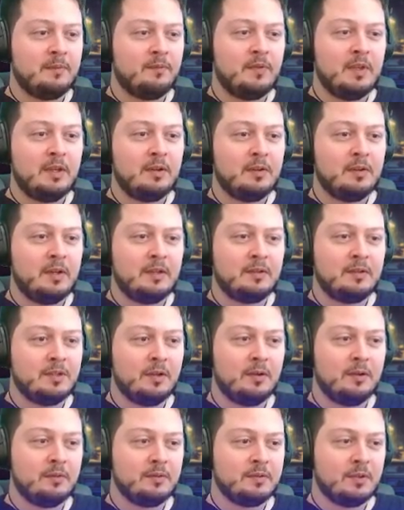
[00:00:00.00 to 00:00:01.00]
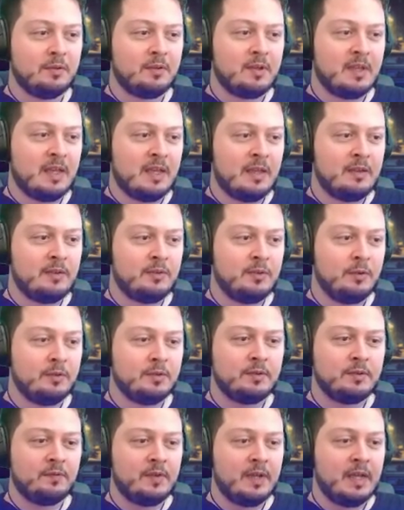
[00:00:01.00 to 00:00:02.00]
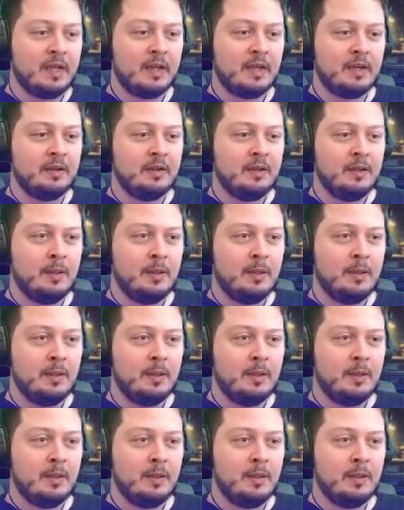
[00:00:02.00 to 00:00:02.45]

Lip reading: fingernail toes, okay? Those are fine.